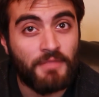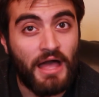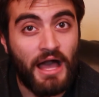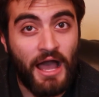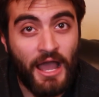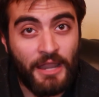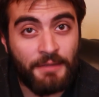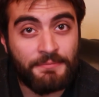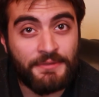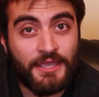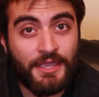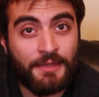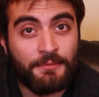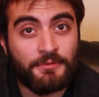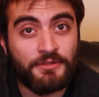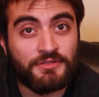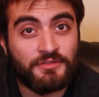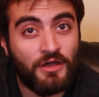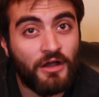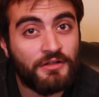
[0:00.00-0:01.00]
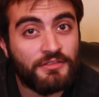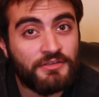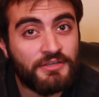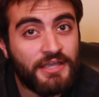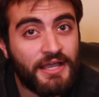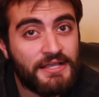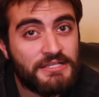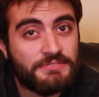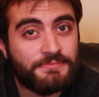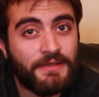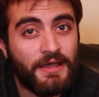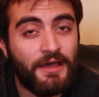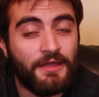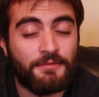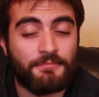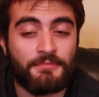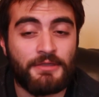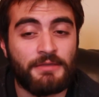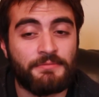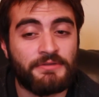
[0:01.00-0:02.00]
I'd be able to talk to you guys about
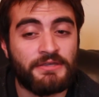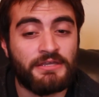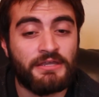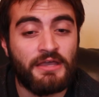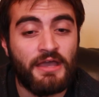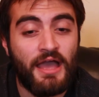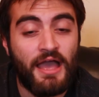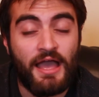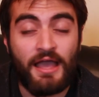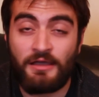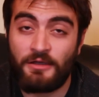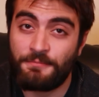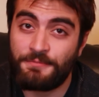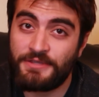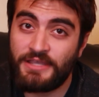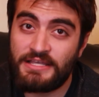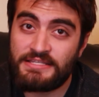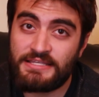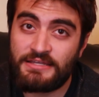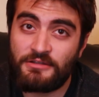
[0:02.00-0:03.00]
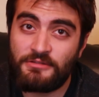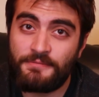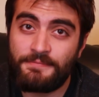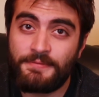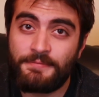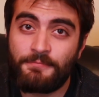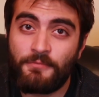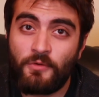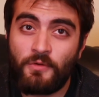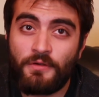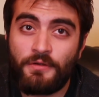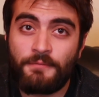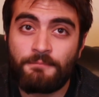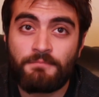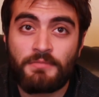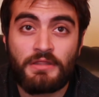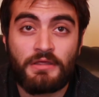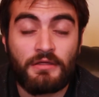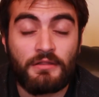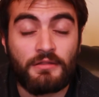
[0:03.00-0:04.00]
and maybe help you guys out a little bit more,
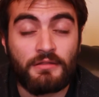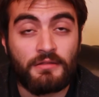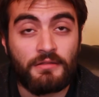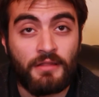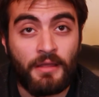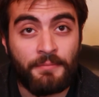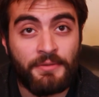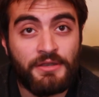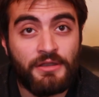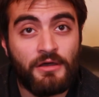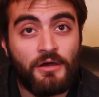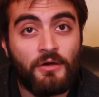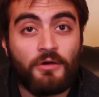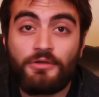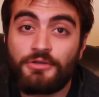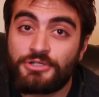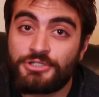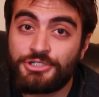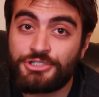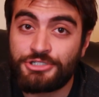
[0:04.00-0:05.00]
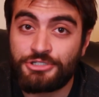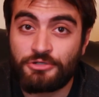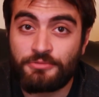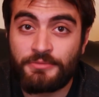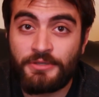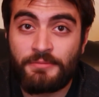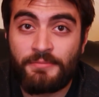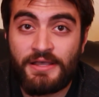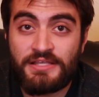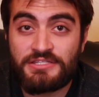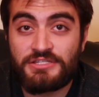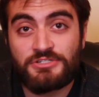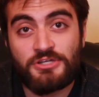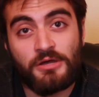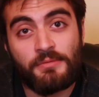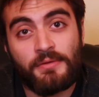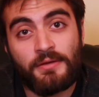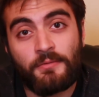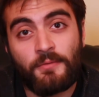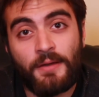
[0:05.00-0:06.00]
let me know. Shoot me a message
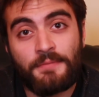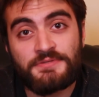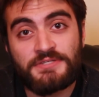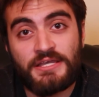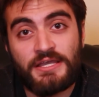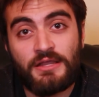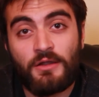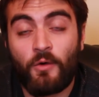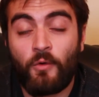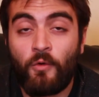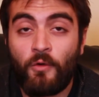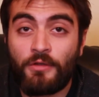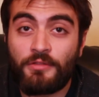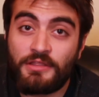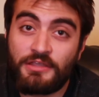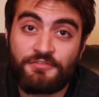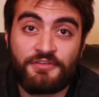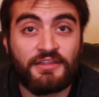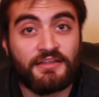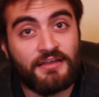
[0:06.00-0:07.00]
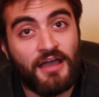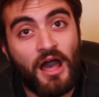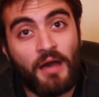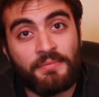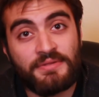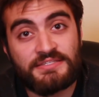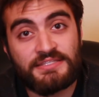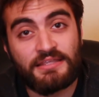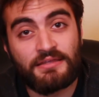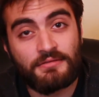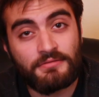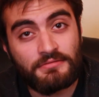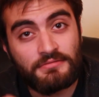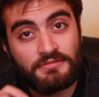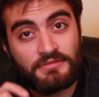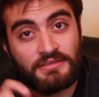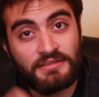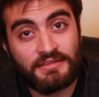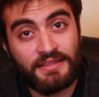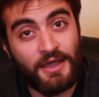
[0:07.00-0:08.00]
on my website or leave it in the comments
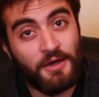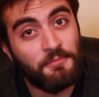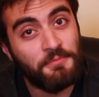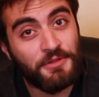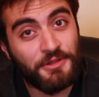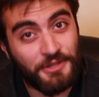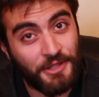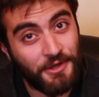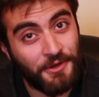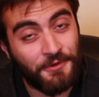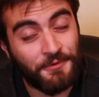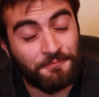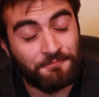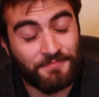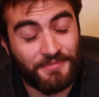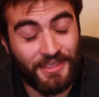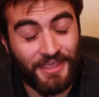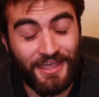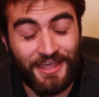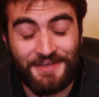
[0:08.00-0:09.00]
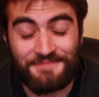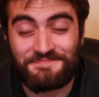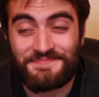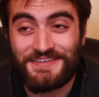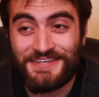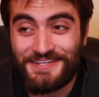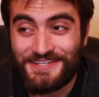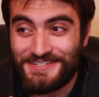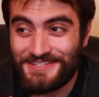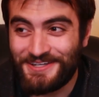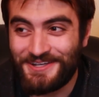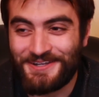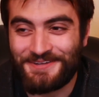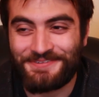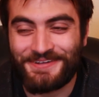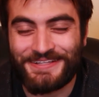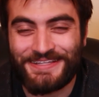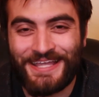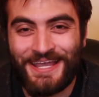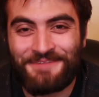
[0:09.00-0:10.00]
down below. Sorry
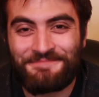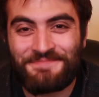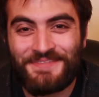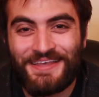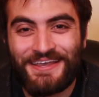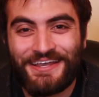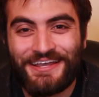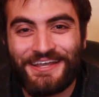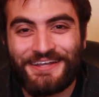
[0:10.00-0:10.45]
about that.